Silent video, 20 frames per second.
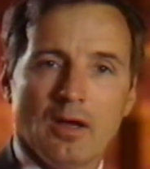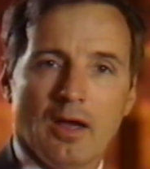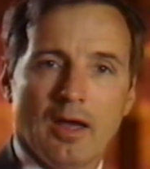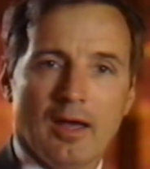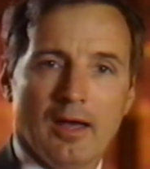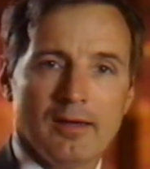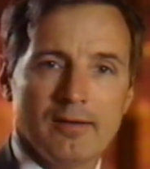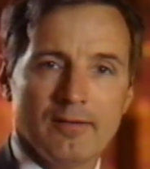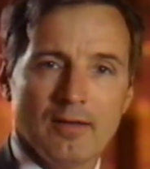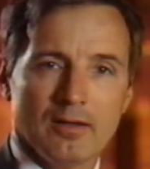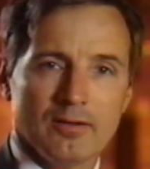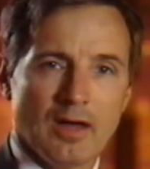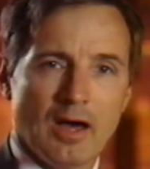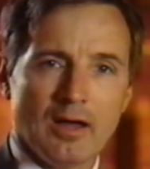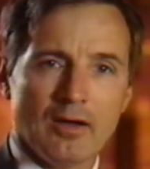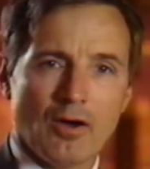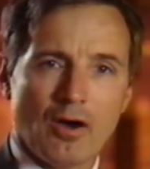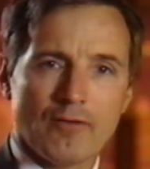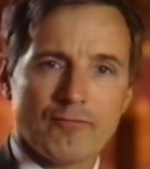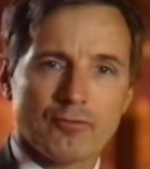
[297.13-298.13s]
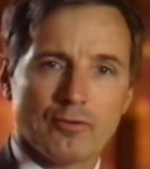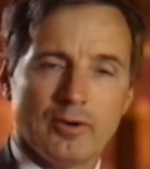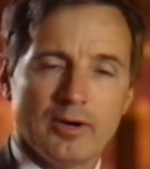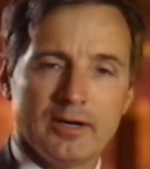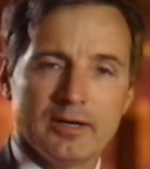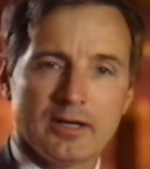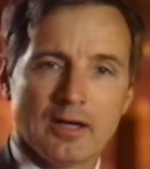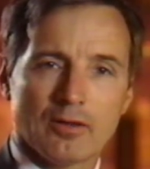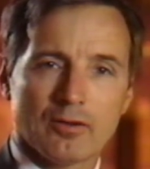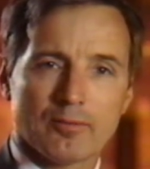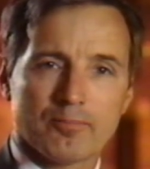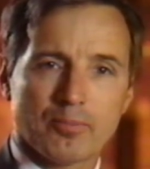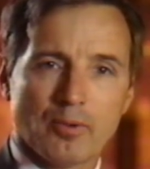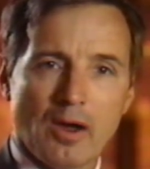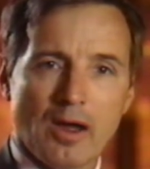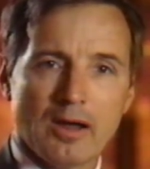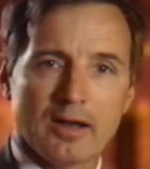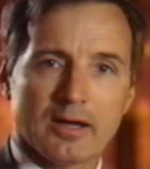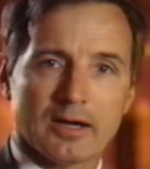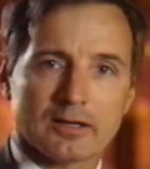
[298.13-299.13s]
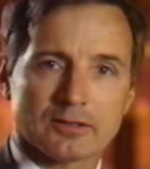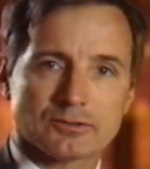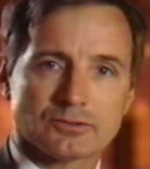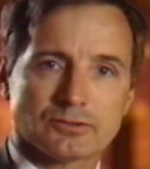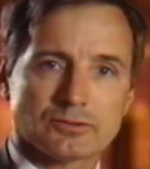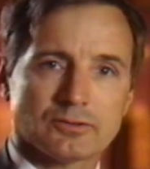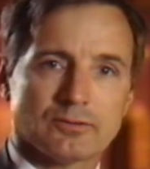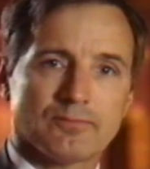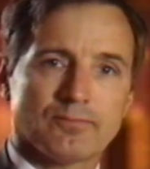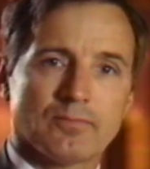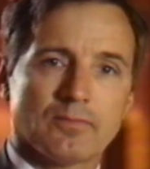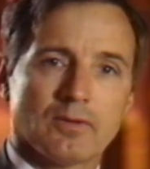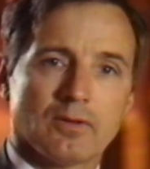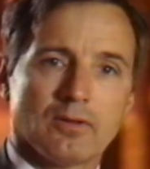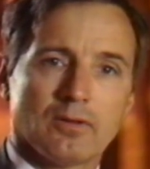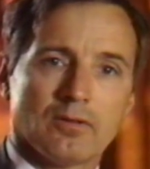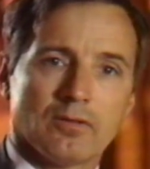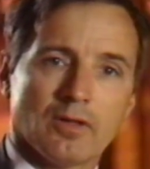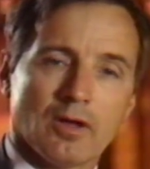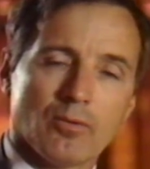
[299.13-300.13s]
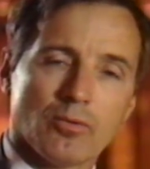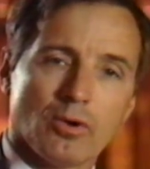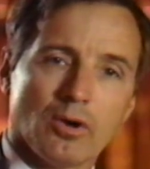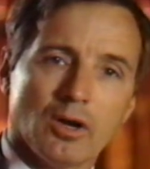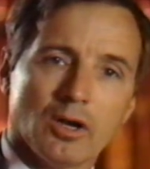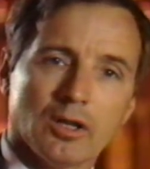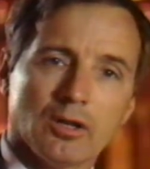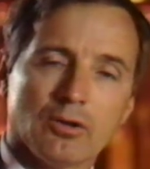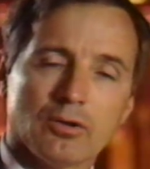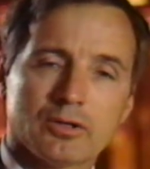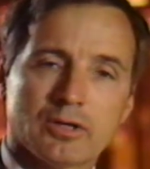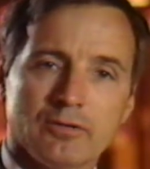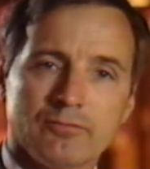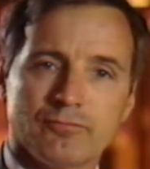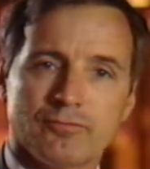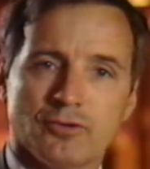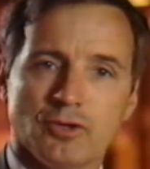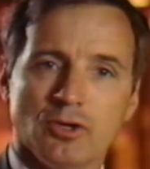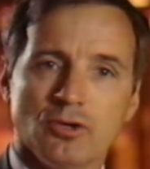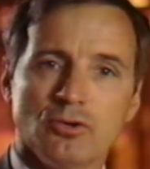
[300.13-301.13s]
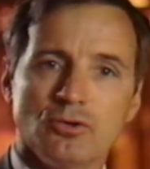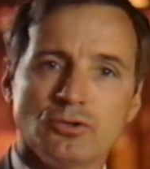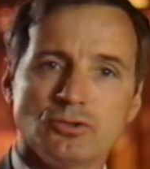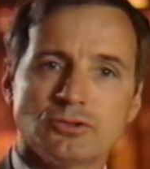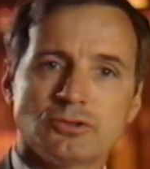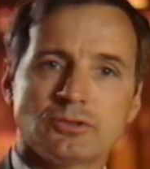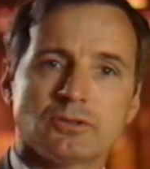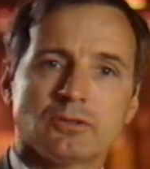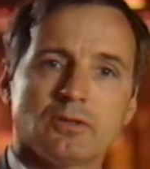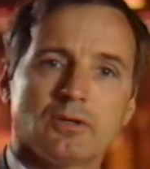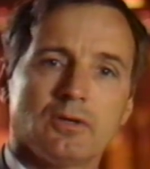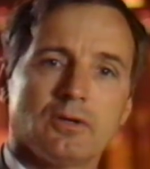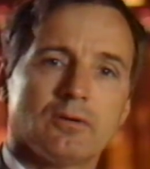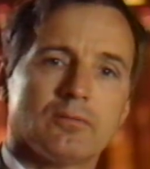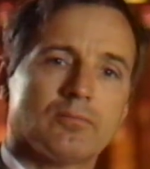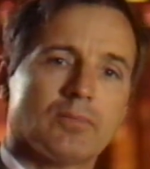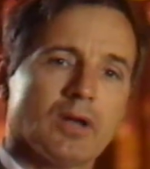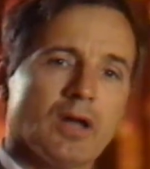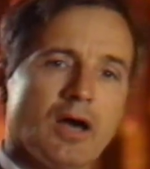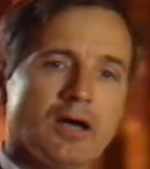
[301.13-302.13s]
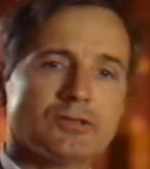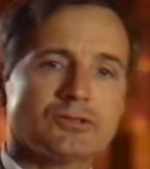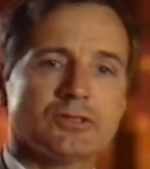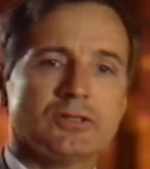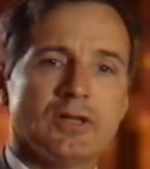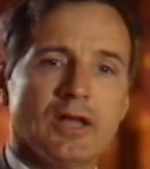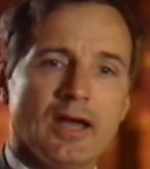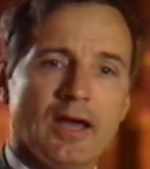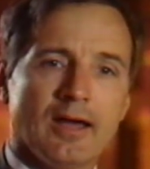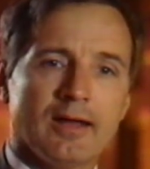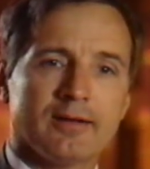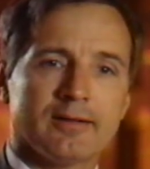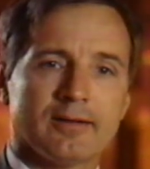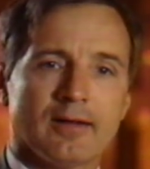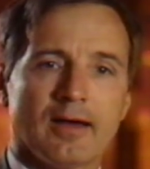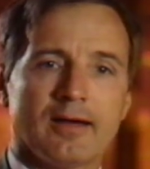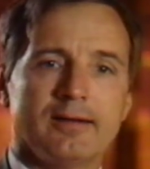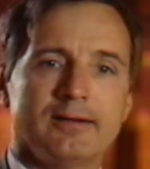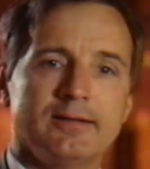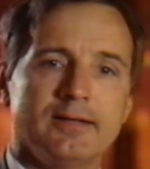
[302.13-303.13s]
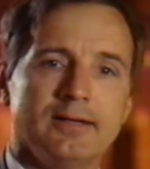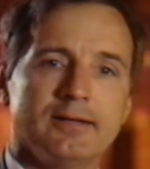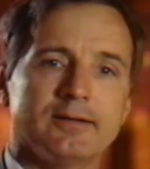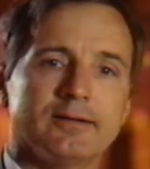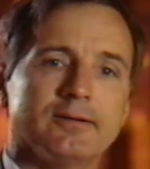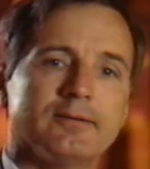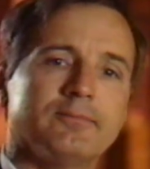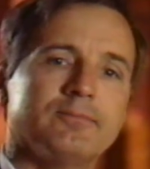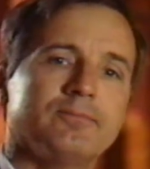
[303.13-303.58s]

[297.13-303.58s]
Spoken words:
and not offer any other products. They were a little confused, but Austin had an idea.